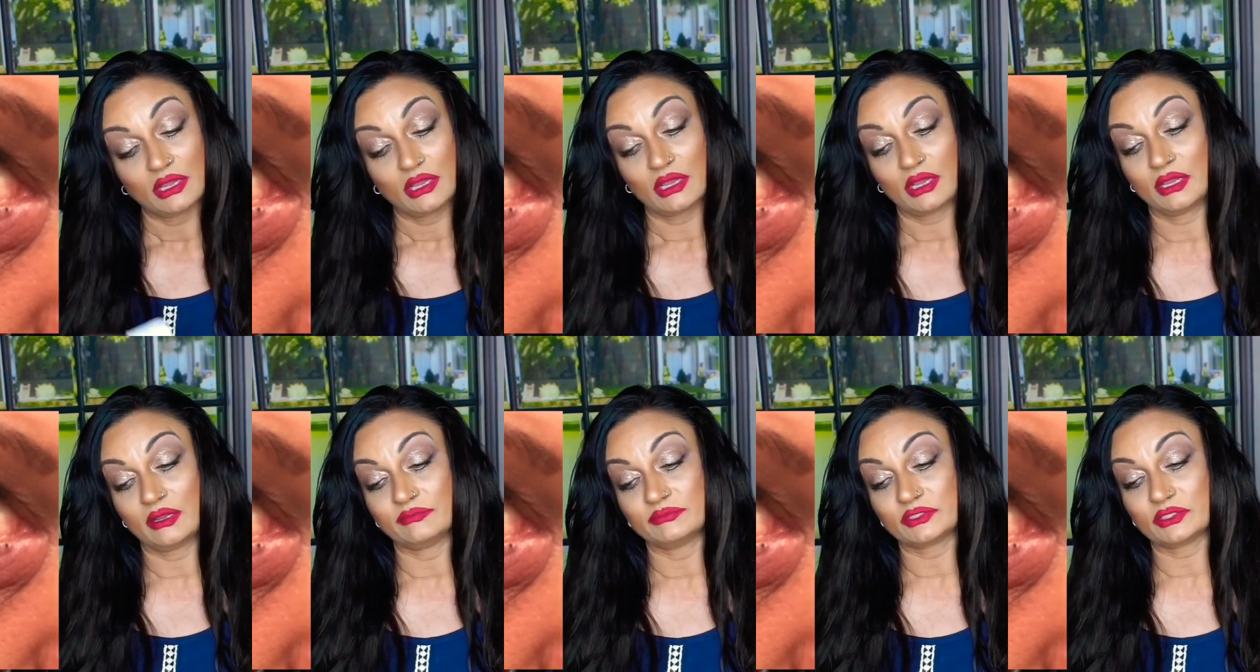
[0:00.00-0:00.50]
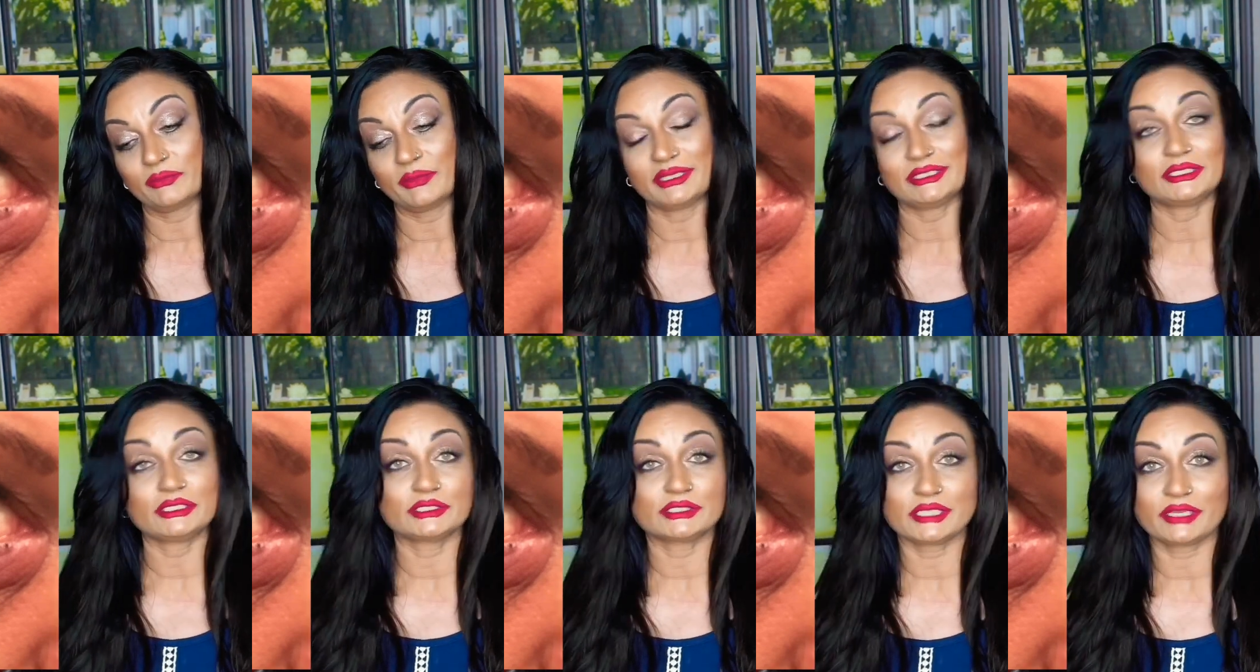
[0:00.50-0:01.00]
Um, so my
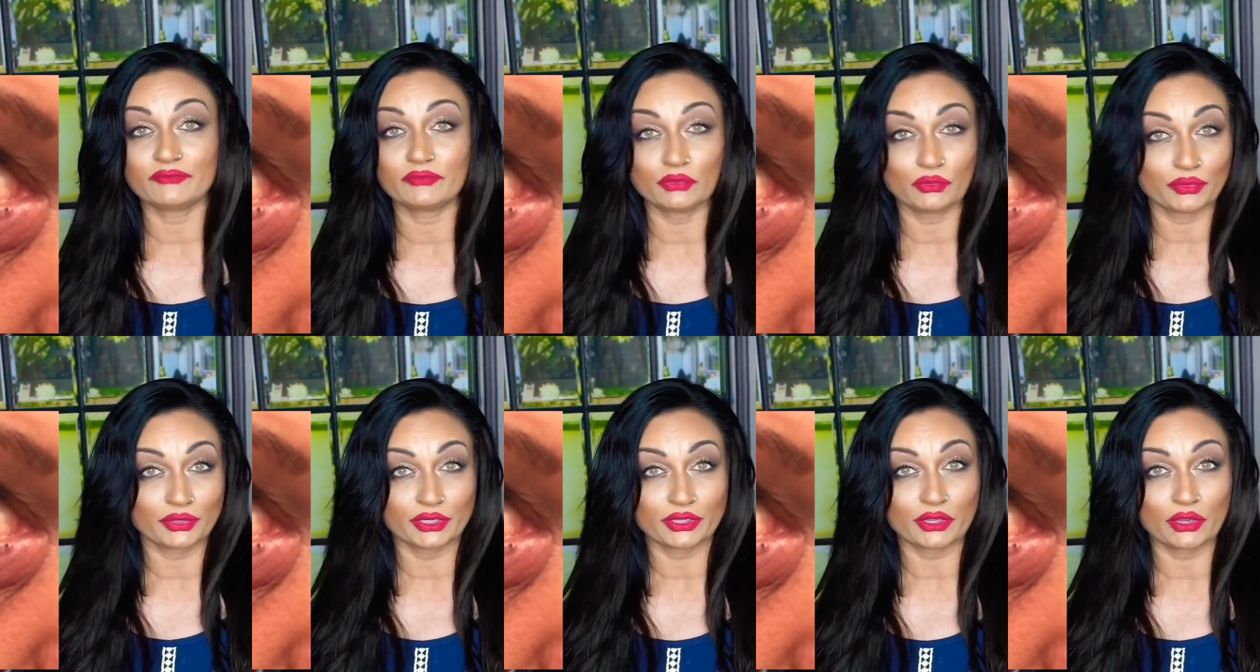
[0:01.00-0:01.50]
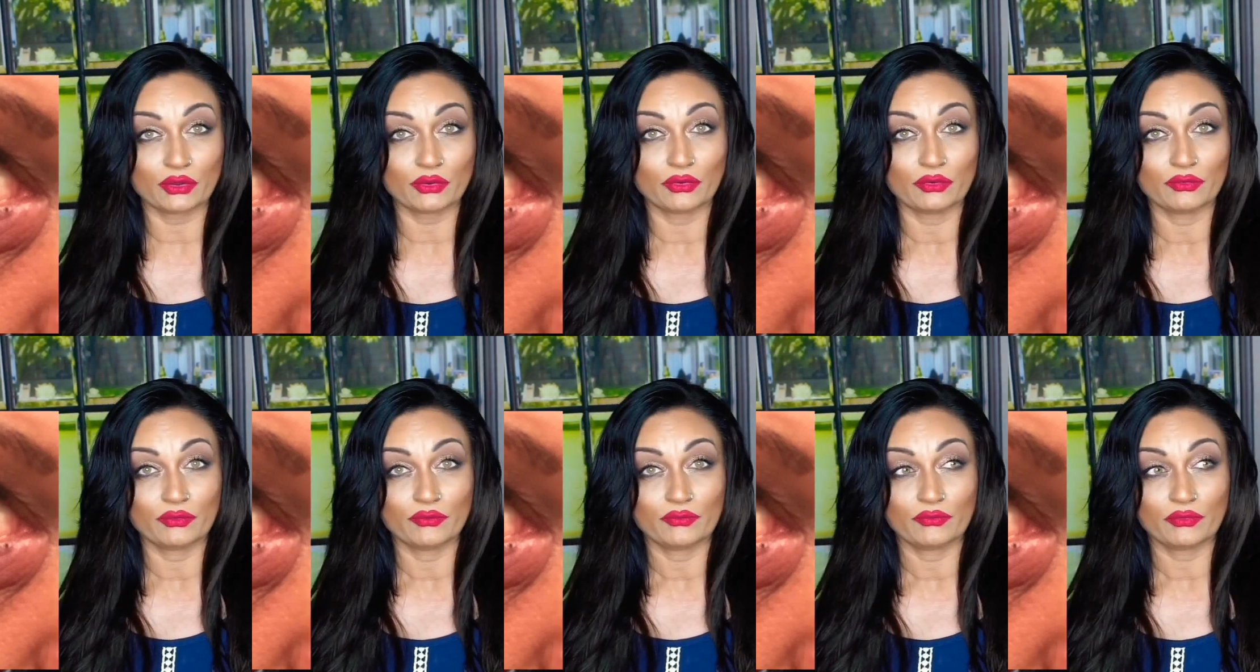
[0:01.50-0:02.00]
tears have nowhere to go
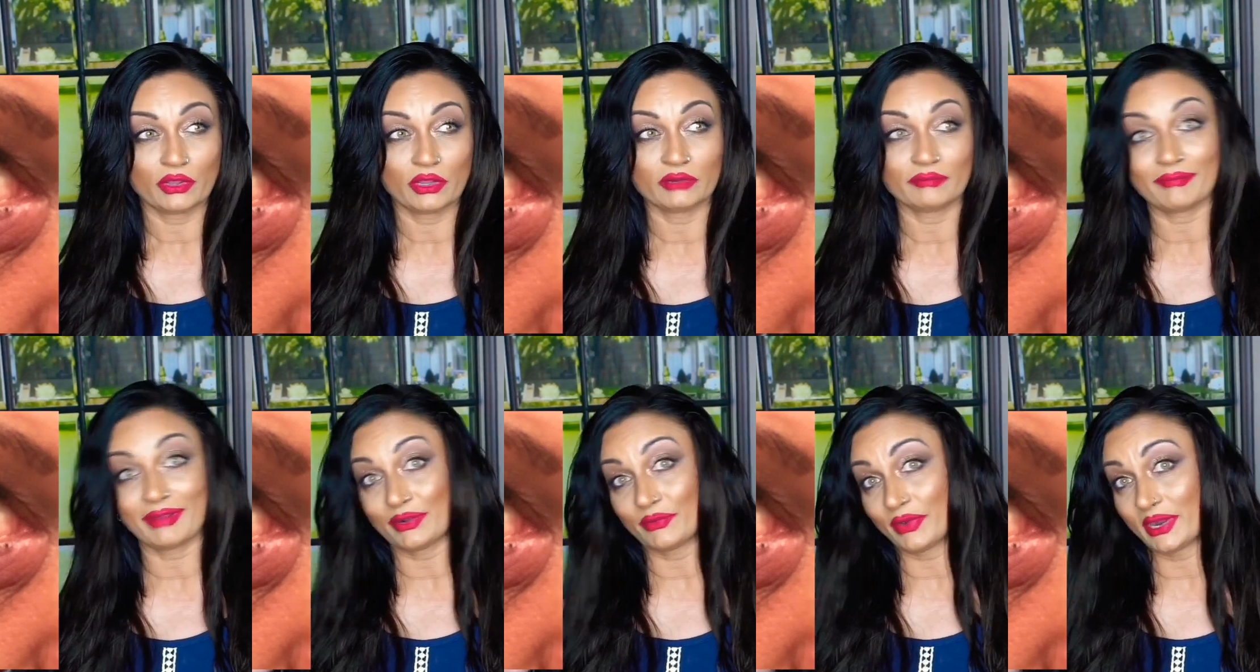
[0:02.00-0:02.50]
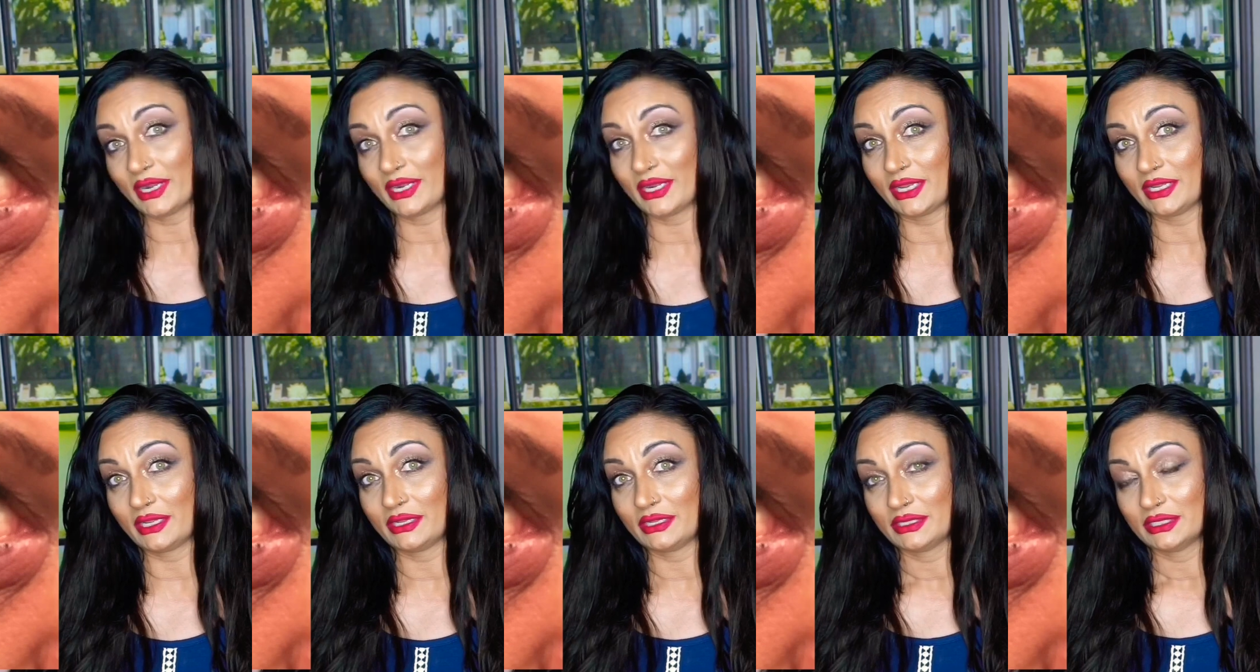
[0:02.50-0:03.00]
on my right
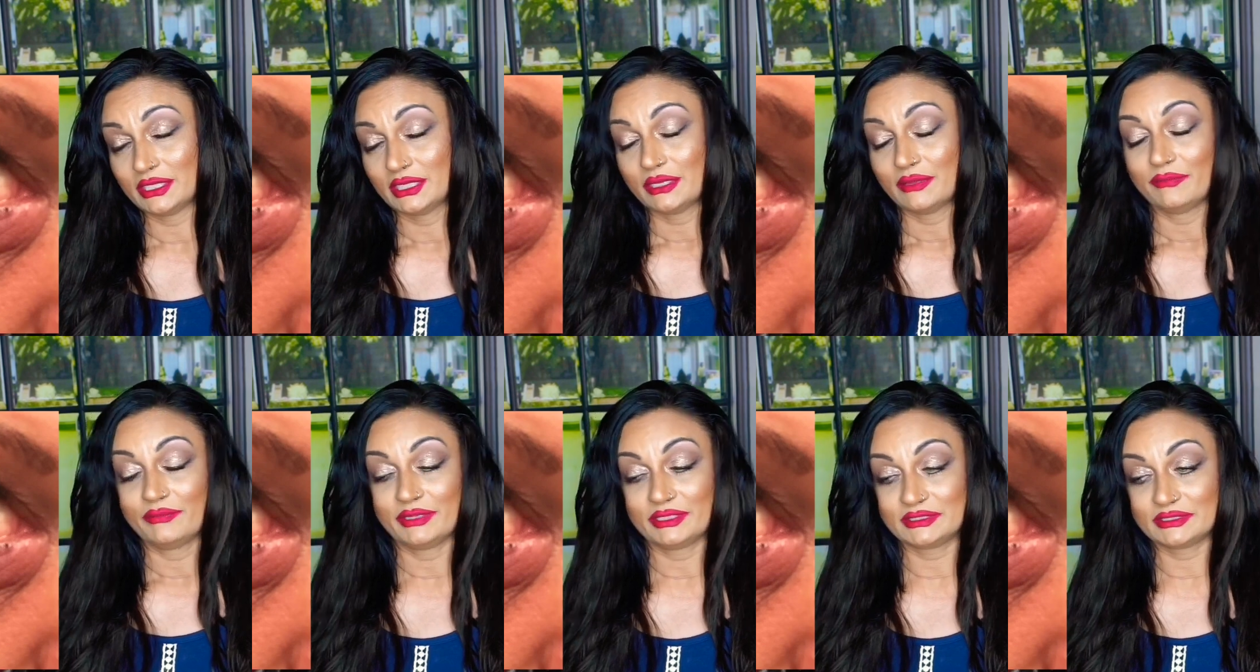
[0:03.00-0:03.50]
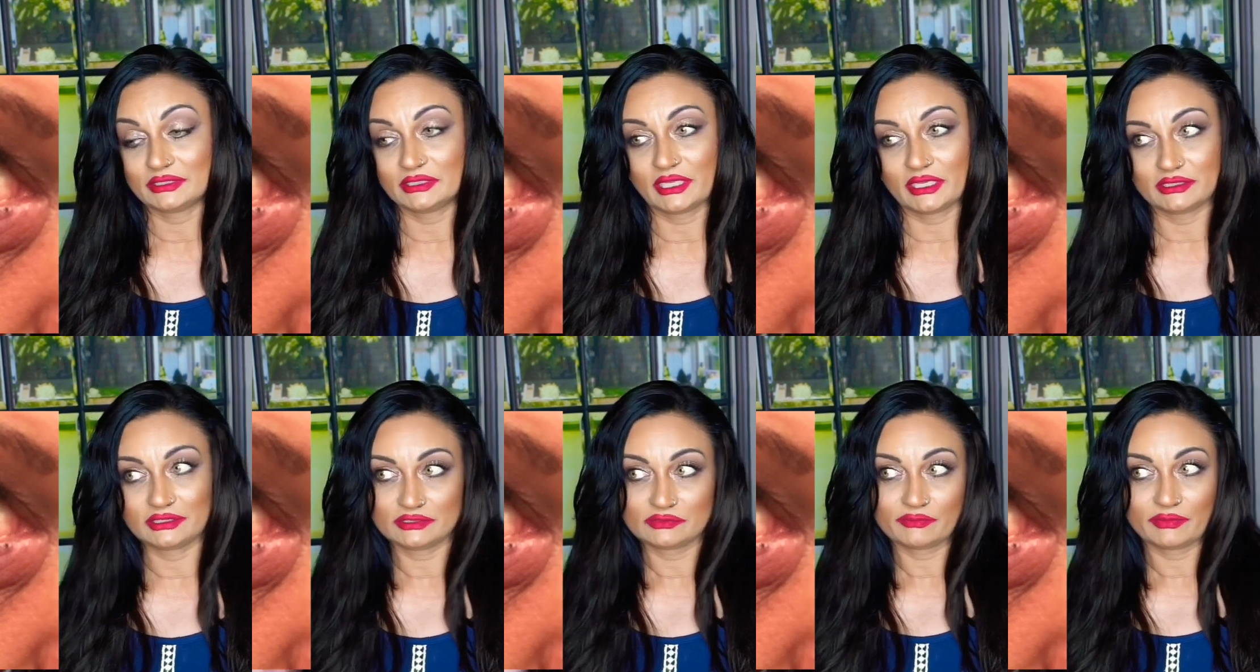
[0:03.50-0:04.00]
eye. This,
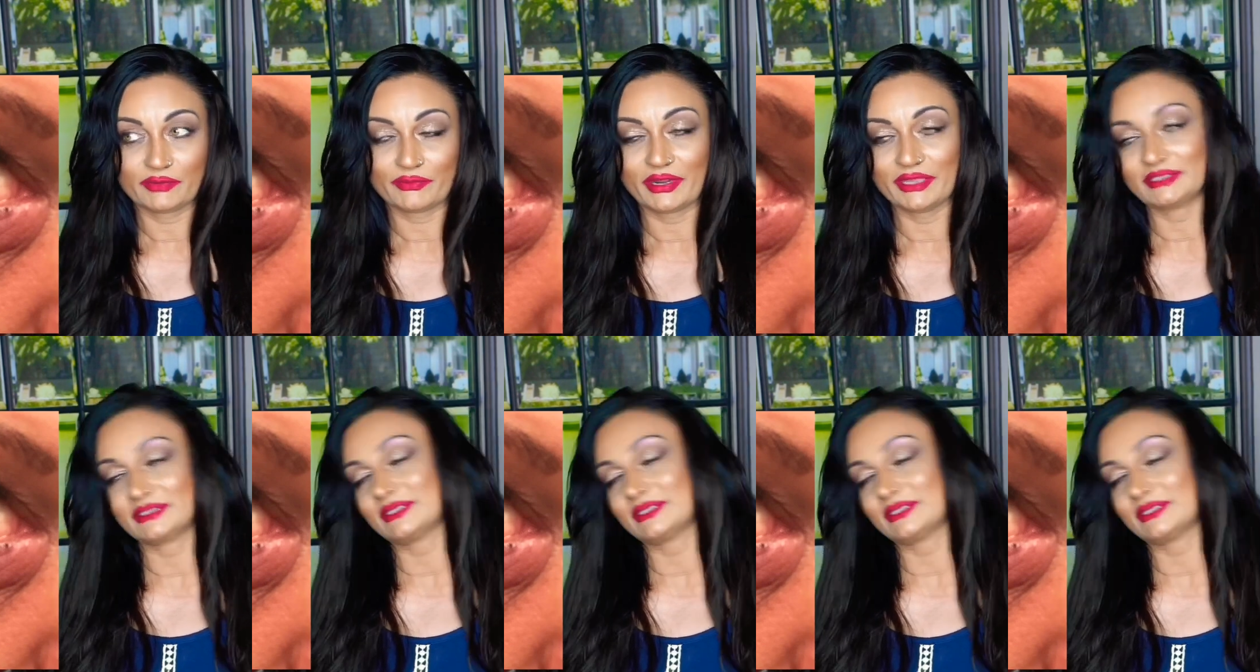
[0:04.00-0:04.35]
yeah, this is my right